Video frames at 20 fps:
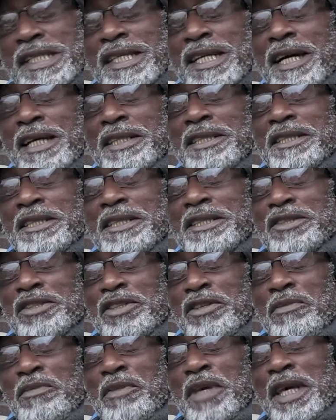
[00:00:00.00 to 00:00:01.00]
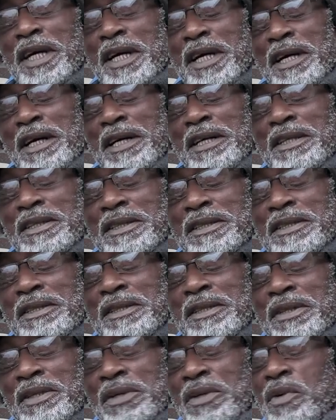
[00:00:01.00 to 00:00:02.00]
started in Jamaica
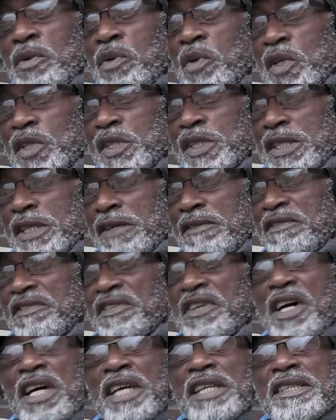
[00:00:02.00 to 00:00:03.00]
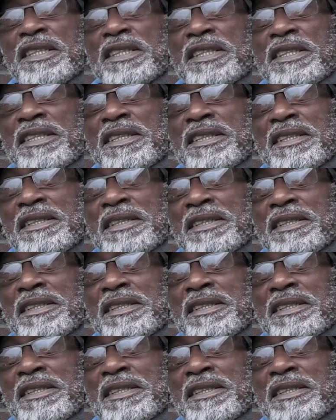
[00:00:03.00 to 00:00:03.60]
was the voice